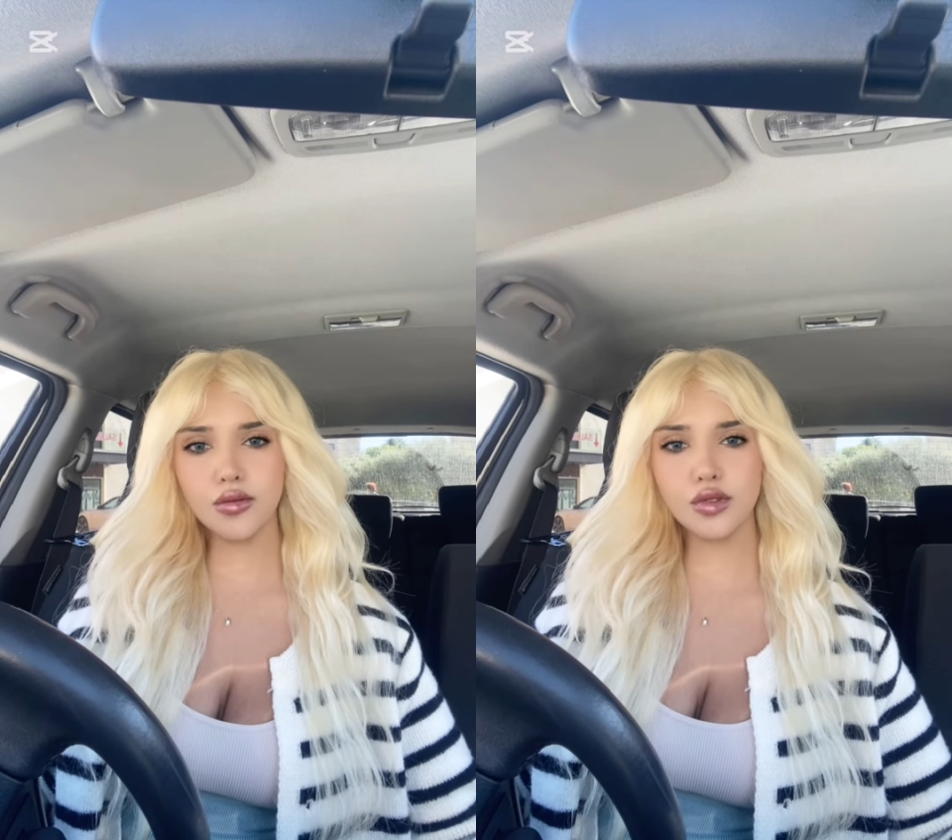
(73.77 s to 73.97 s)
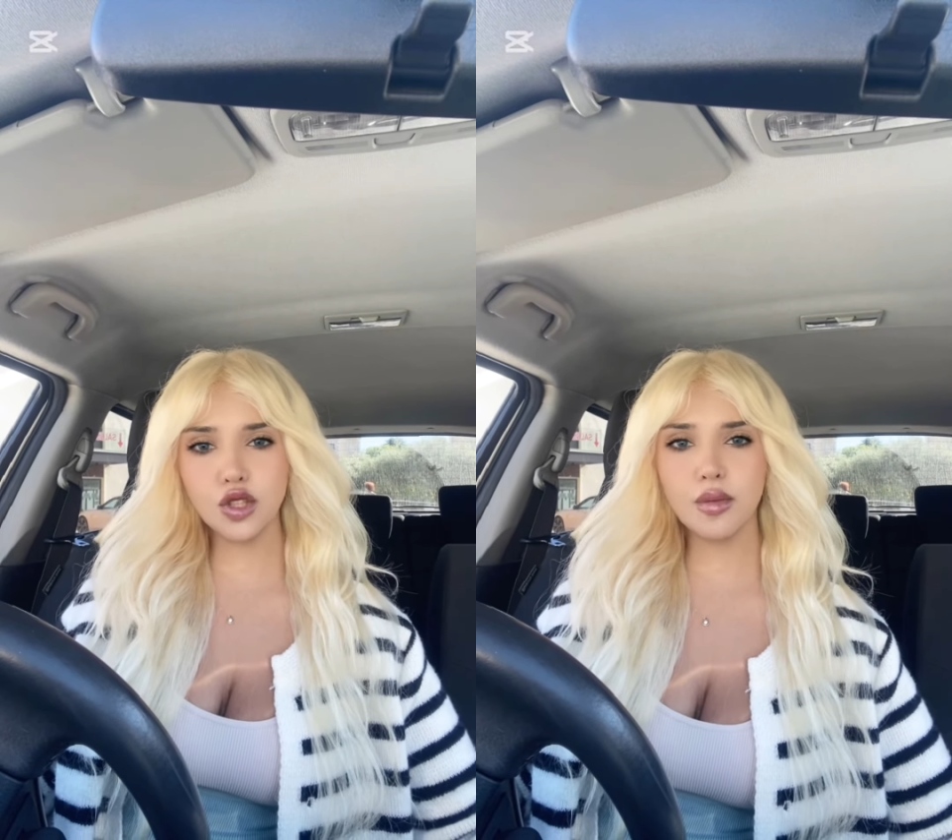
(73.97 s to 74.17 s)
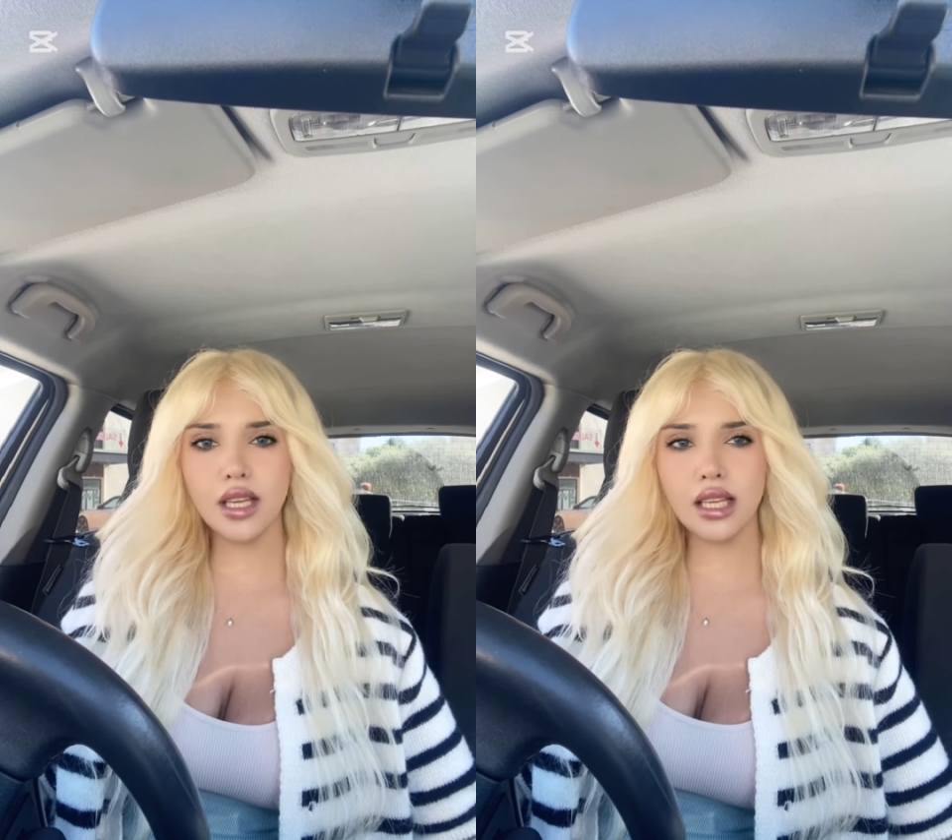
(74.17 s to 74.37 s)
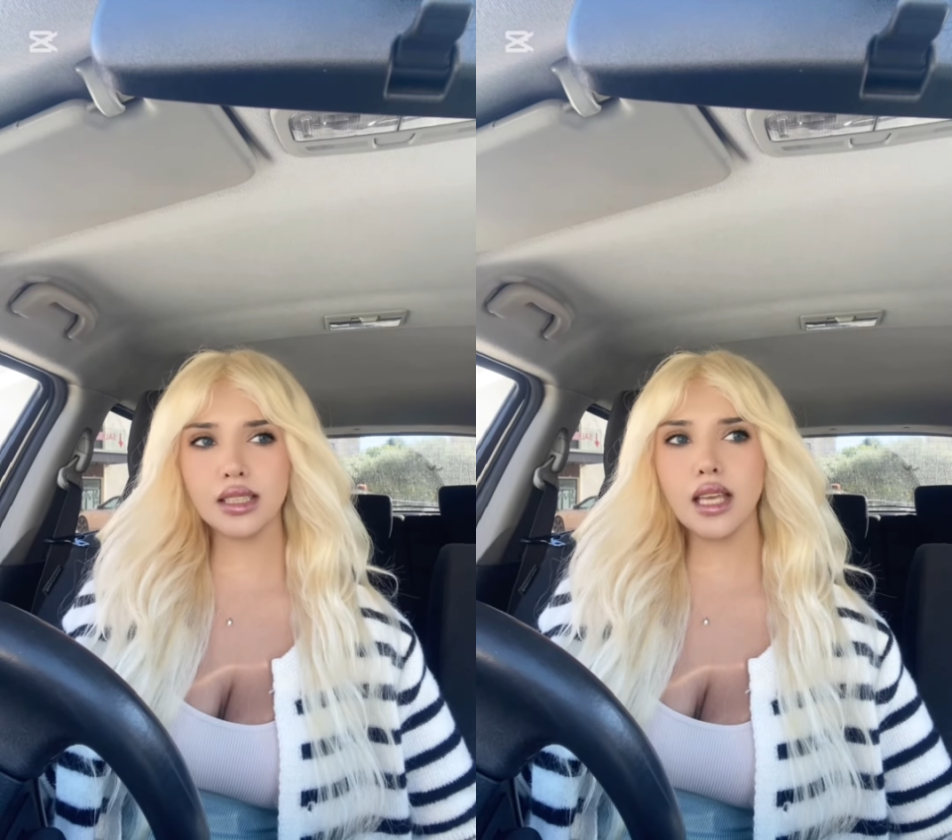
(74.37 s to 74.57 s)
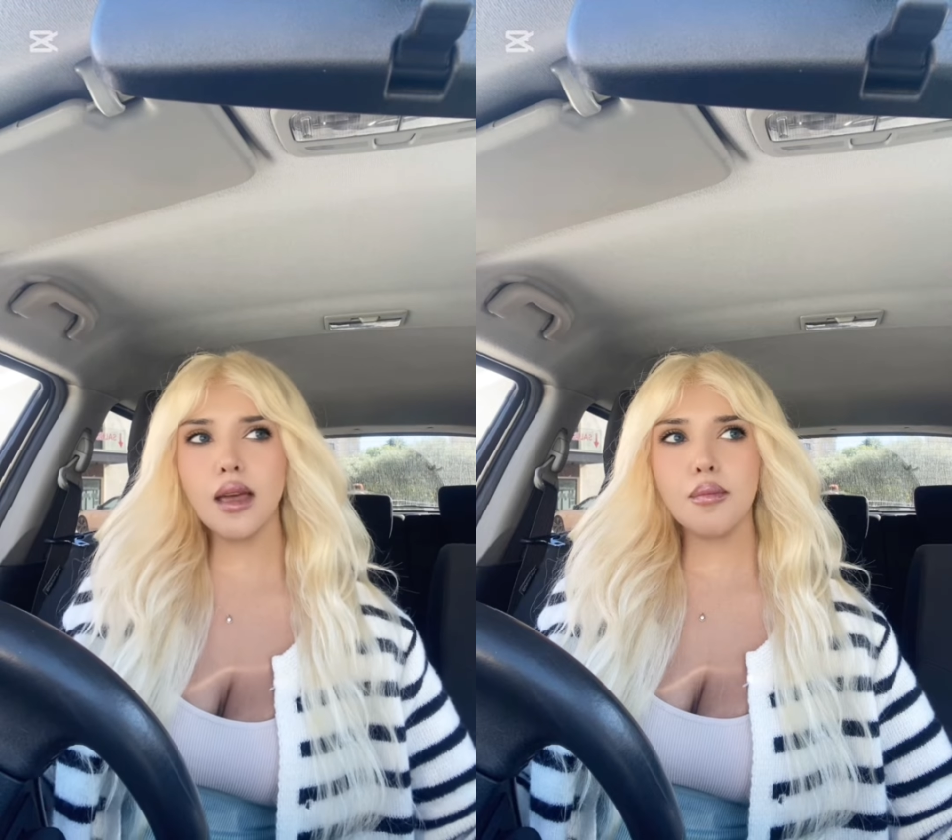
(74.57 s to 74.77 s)
which
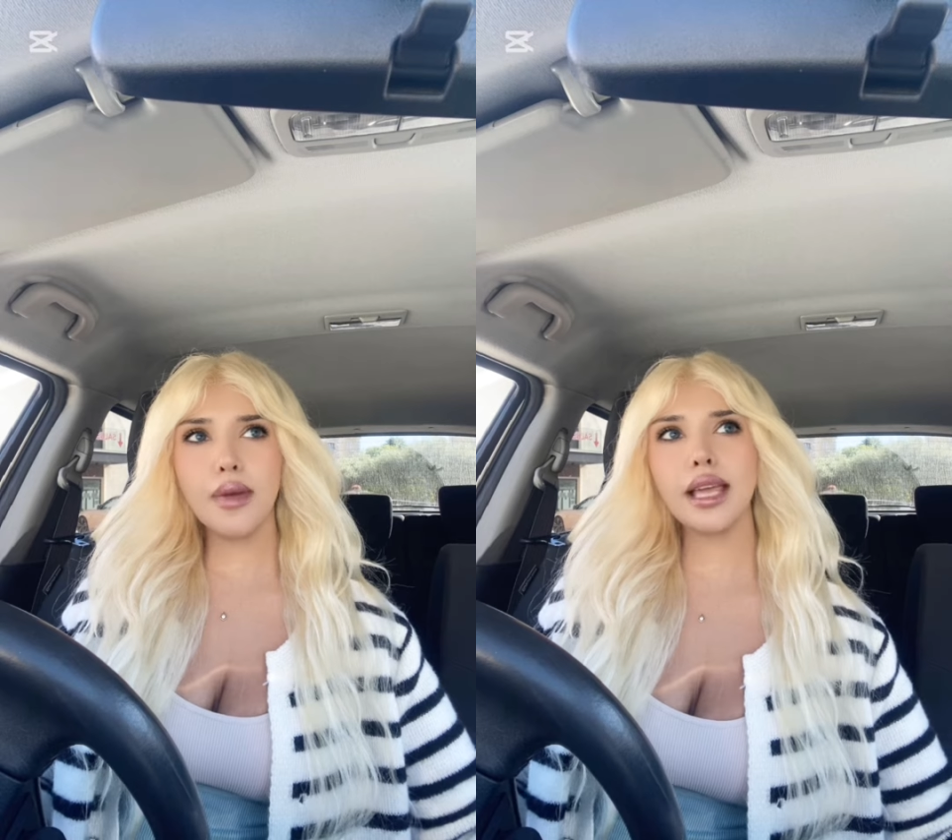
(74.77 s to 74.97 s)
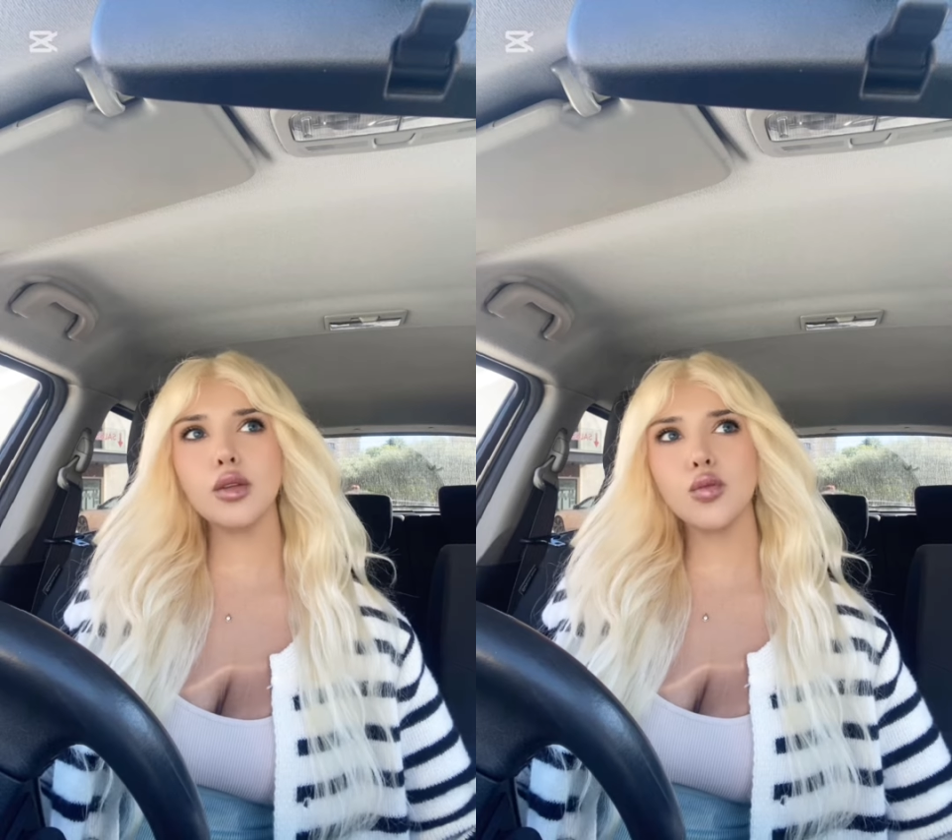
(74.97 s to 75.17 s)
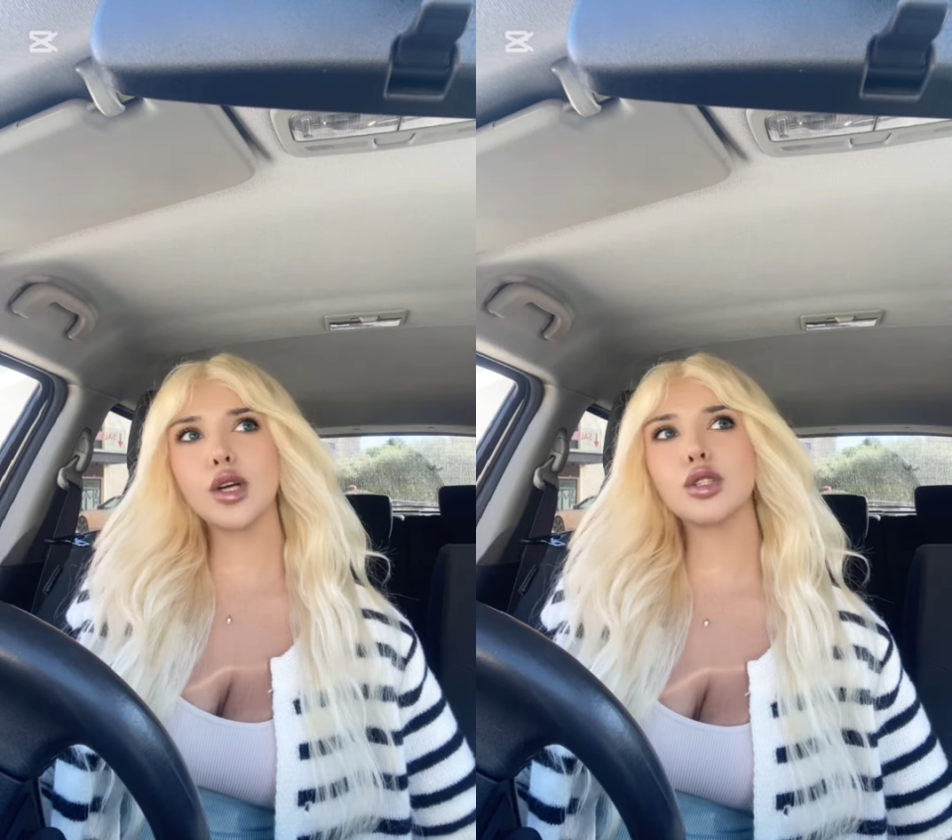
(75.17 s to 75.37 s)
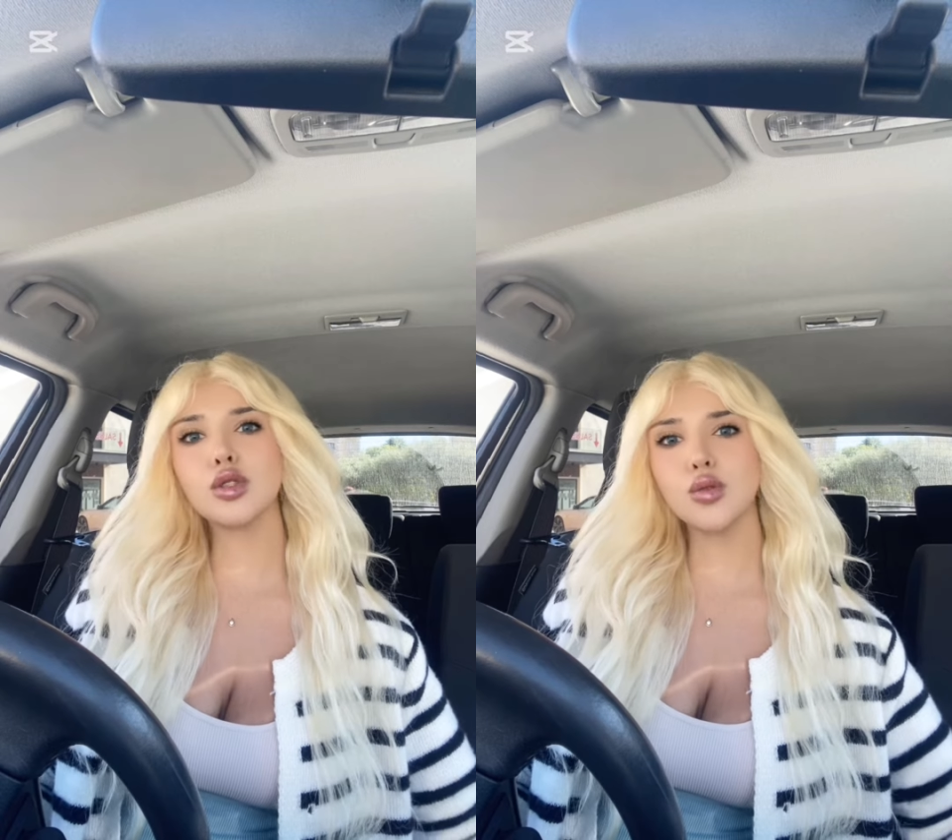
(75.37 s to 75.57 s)
means men wants